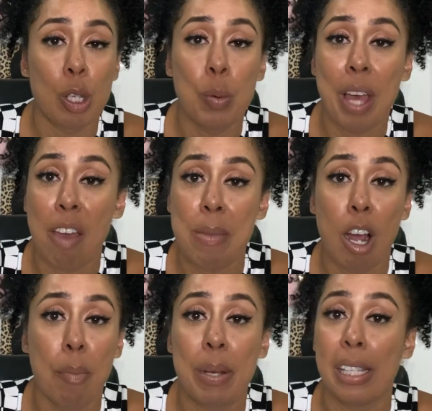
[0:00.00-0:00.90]
who gave me
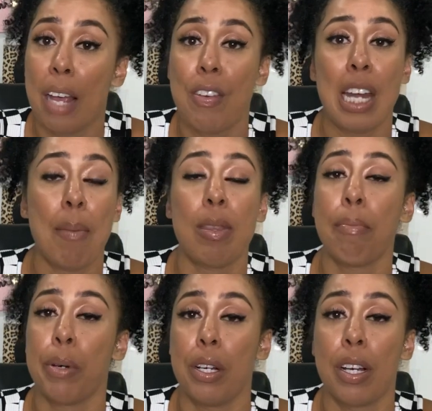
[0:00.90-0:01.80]
herpes every name in the
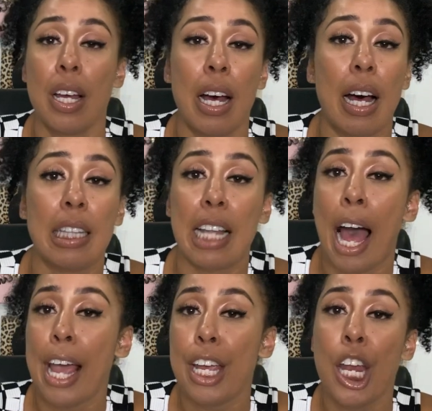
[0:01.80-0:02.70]
book a
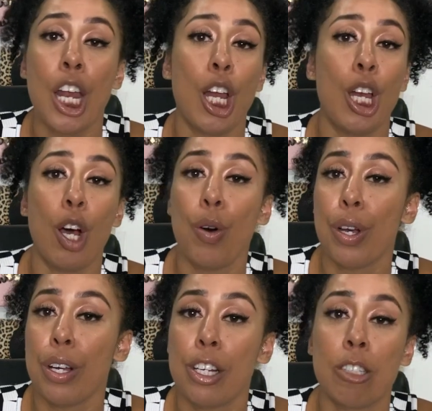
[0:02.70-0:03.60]
lying, no
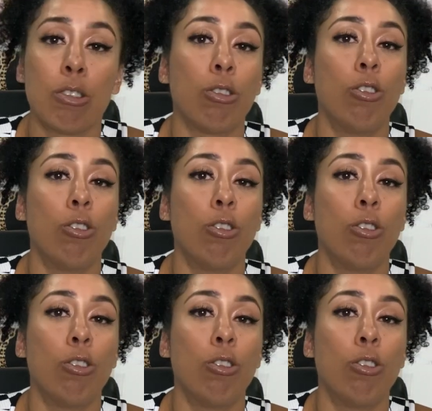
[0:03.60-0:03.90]
good,